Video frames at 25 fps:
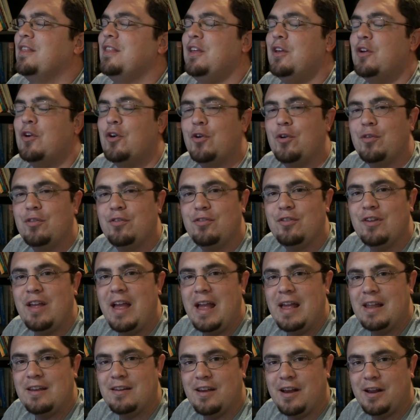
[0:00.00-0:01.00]
the Earth's
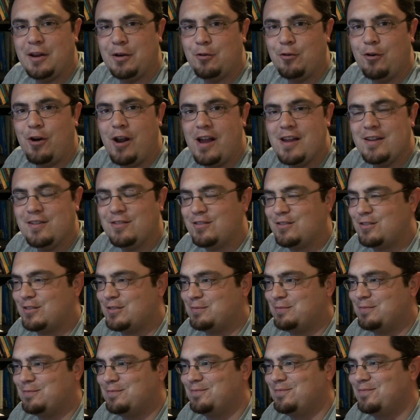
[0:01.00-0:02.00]

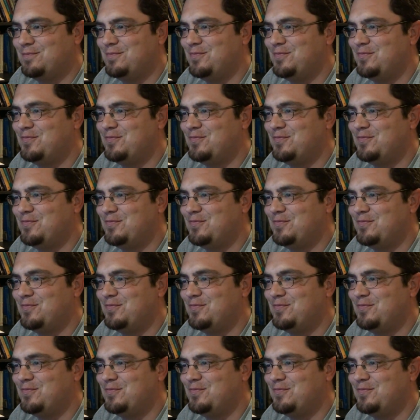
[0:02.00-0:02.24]
Antichrist,